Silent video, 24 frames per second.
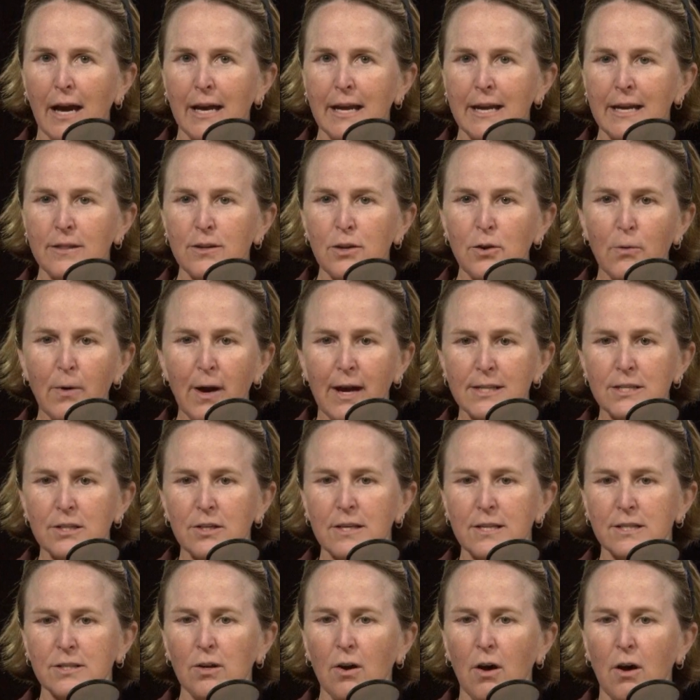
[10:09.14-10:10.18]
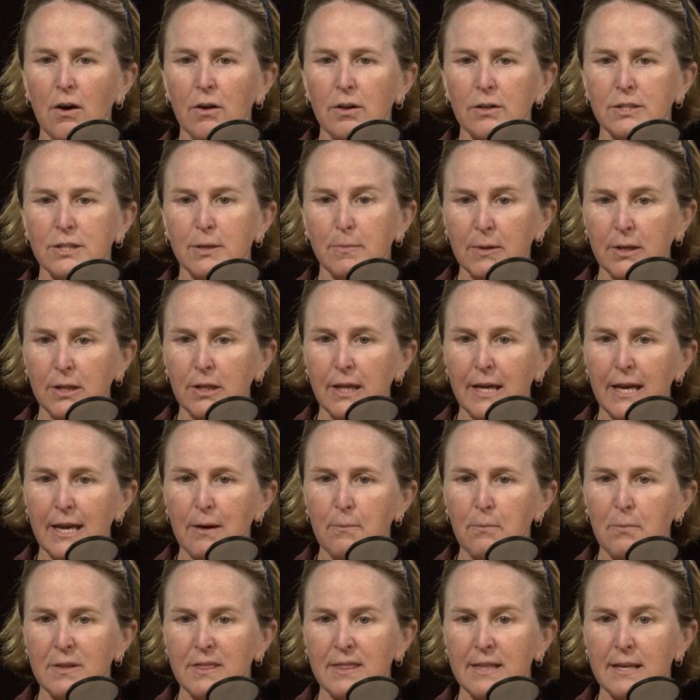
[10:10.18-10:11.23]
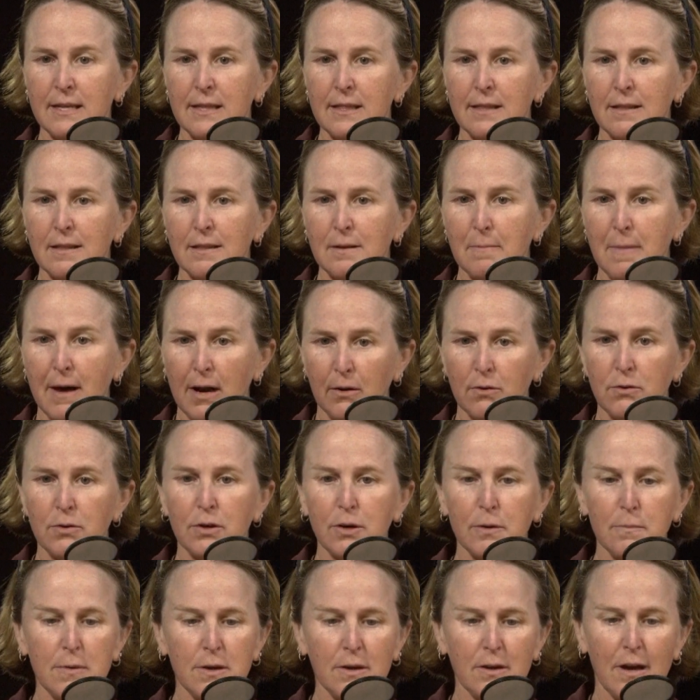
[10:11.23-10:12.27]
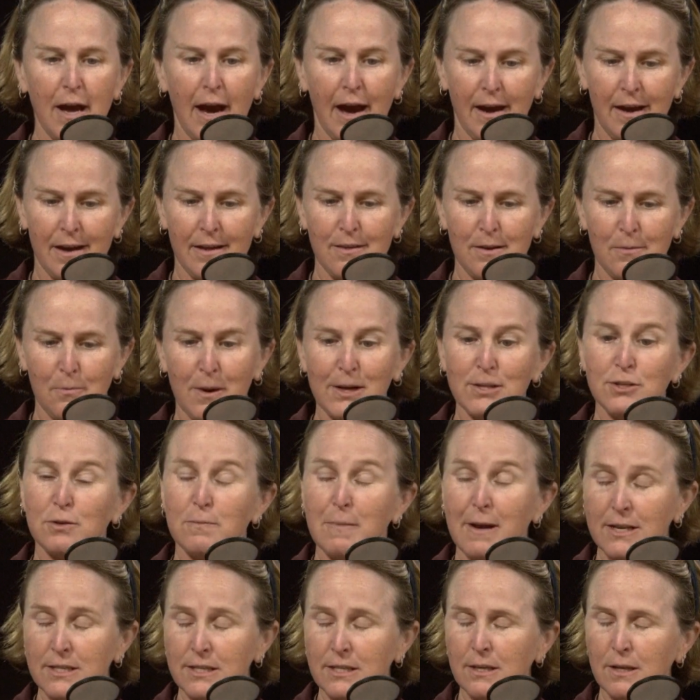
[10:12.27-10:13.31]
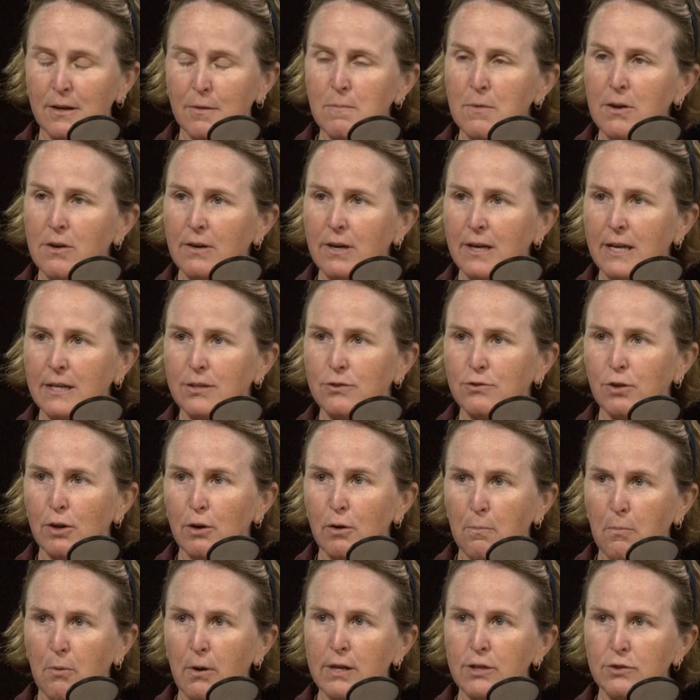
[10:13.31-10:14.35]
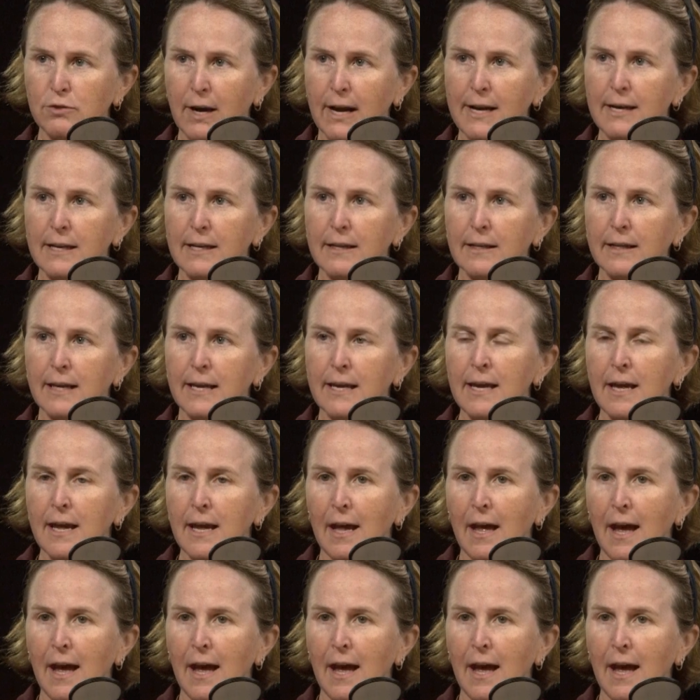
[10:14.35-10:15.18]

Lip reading: in the U.S., it's called typically within the medical community, the Western medicine community, trigger point dry needling.